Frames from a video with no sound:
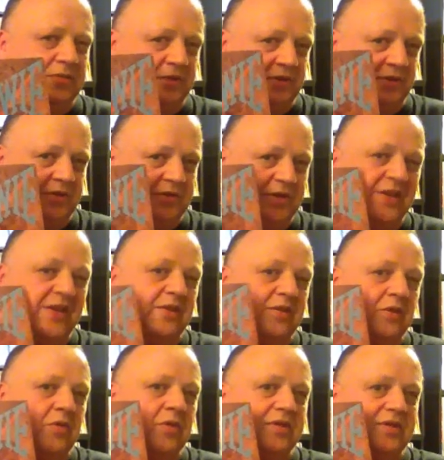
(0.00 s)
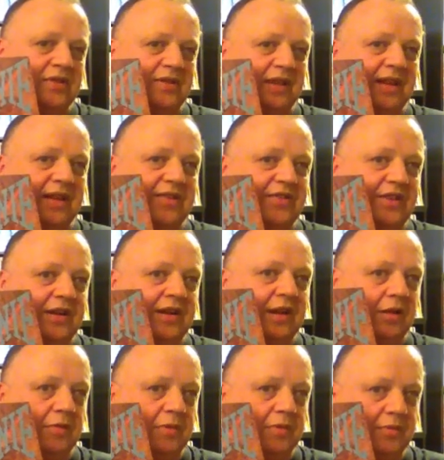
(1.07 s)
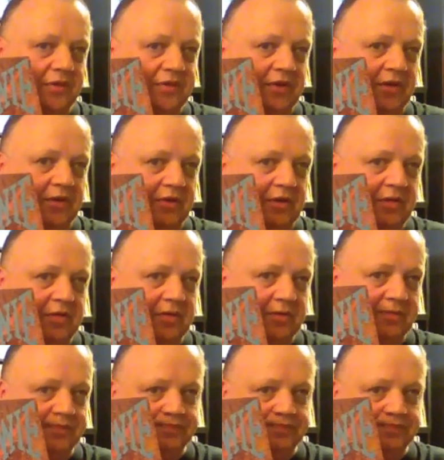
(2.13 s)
produced, and you know it's like a chic album, the sound of it.